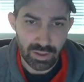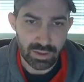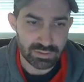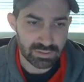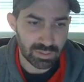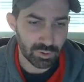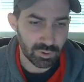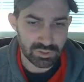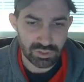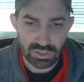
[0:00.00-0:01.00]
as
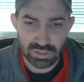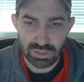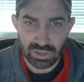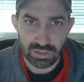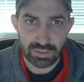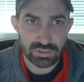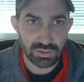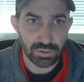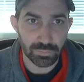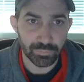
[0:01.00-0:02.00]
WSJT-X.
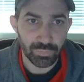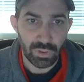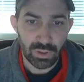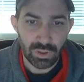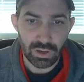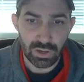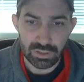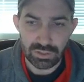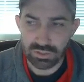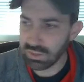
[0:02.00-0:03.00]
So
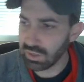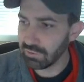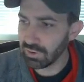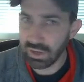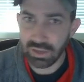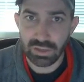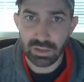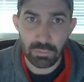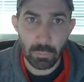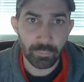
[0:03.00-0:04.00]
just to give you an
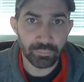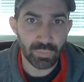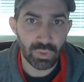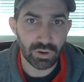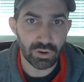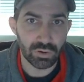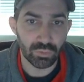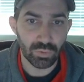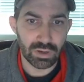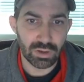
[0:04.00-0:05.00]
idea,
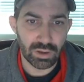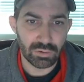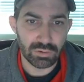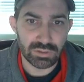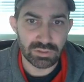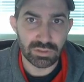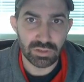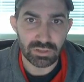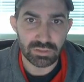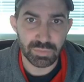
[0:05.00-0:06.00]
what I was
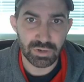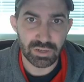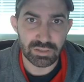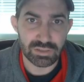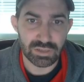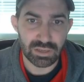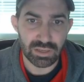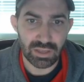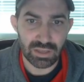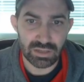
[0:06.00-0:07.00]

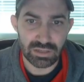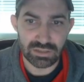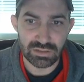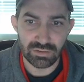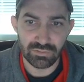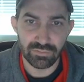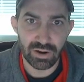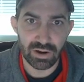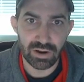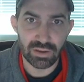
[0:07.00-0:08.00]
experiencing is
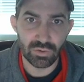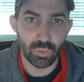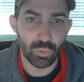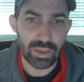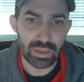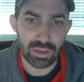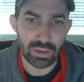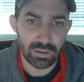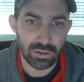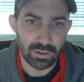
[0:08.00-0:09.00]
very weak
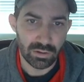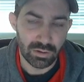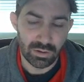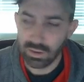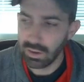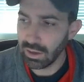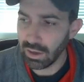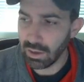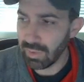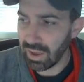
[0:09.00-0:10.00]

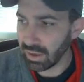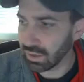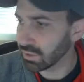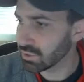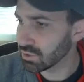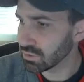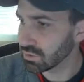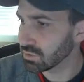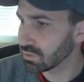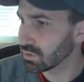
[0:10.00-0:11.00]
band
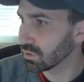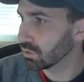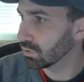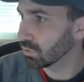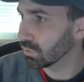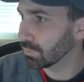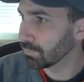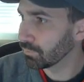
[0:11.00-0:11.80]
conditions. So